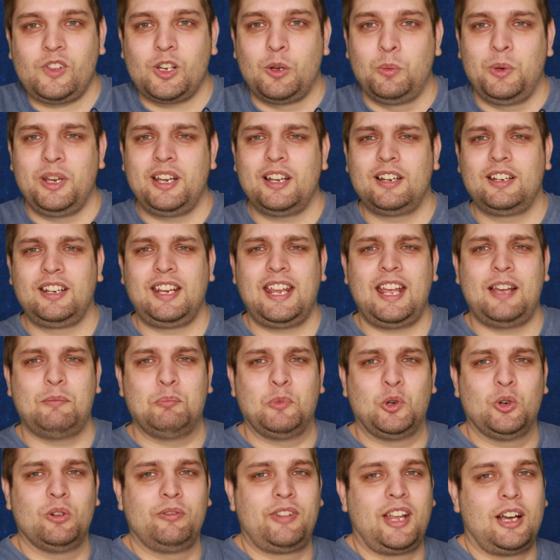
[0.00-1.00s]
are we going to get
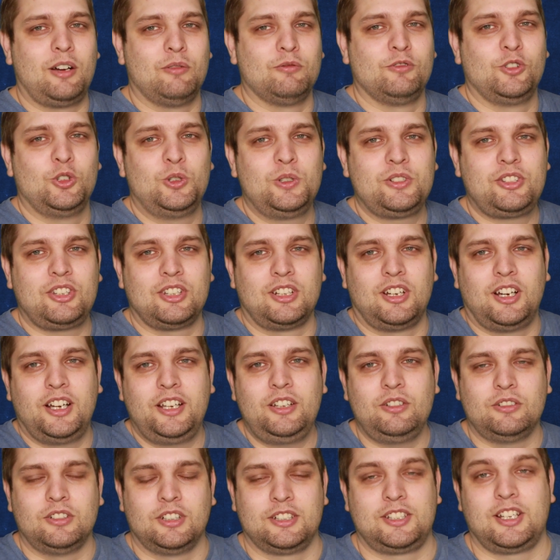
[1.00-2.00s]
more of that on Raw
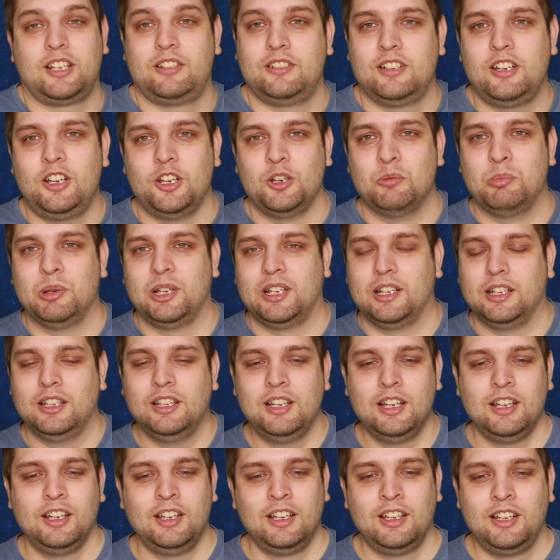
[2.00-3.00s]
tonight? Or I don't know, but
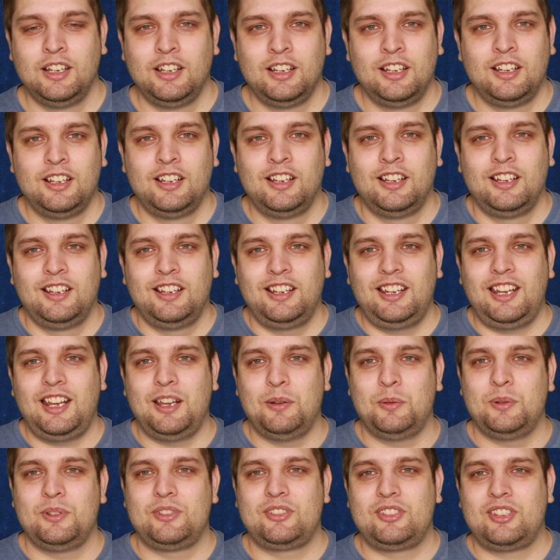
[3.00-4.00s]

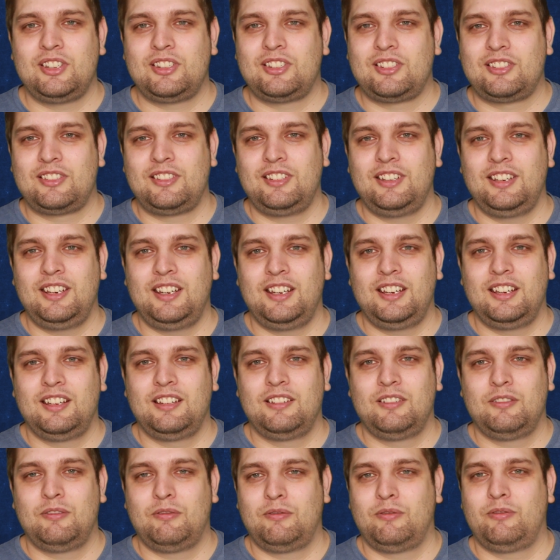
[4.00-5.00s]
it was just
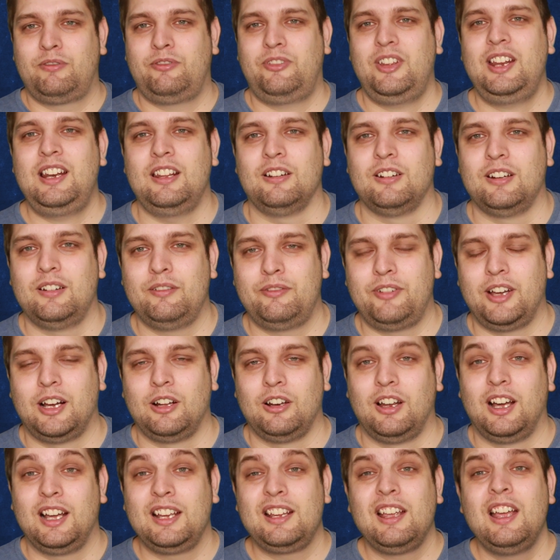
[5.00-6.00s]
filler, it
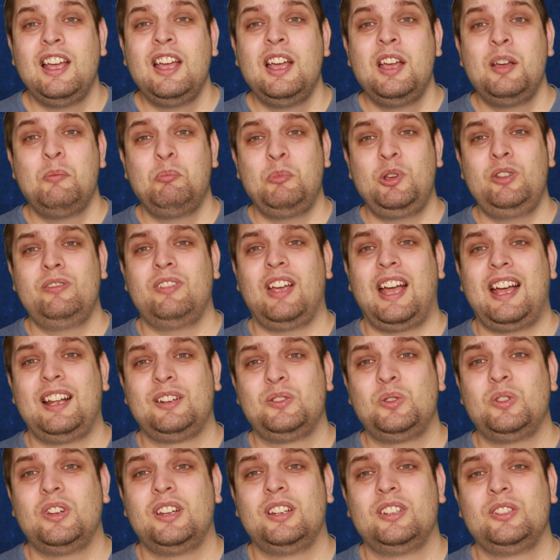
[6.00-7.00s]
felt like.
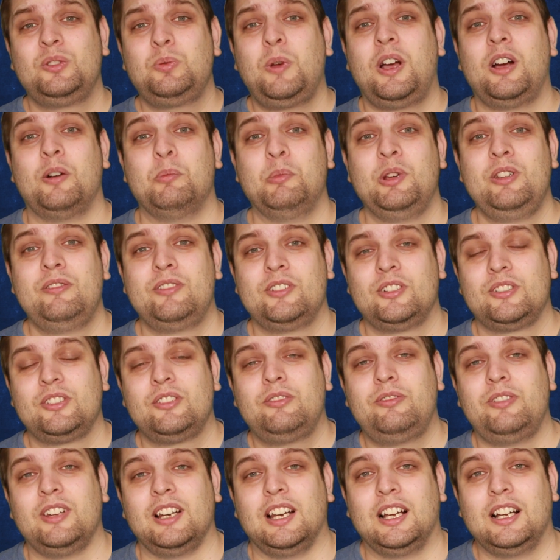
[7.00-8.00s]
And as well, moving on
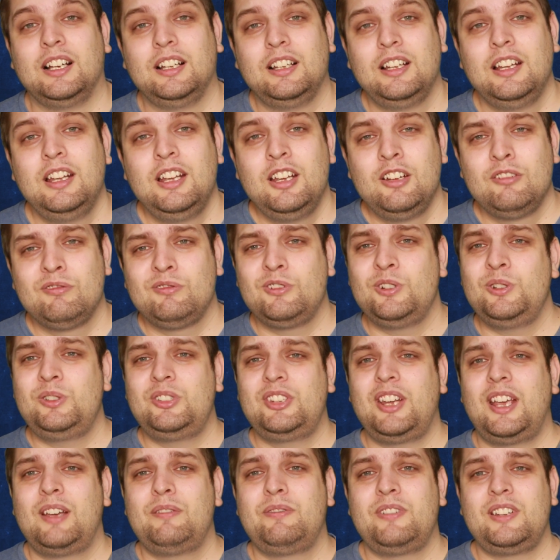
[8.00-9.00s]
to filler,
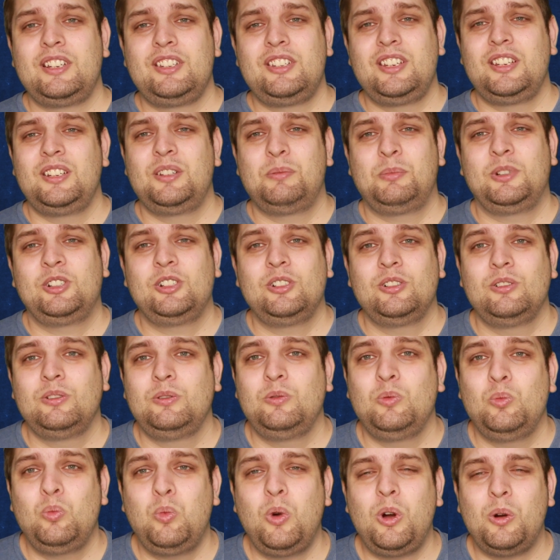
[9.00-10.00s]
Rusev and Jinder
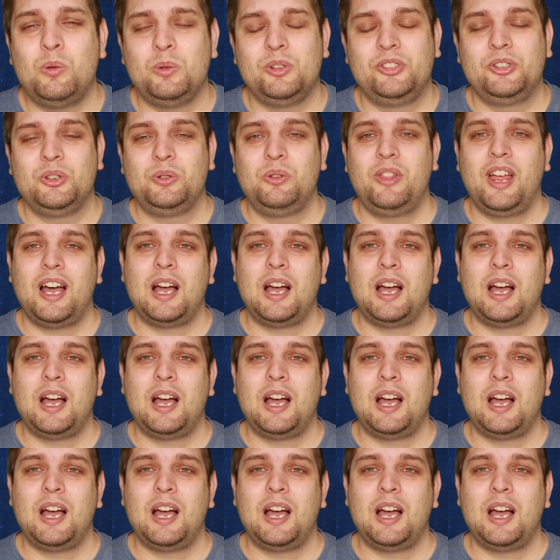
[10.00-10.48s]
Mahal, what was all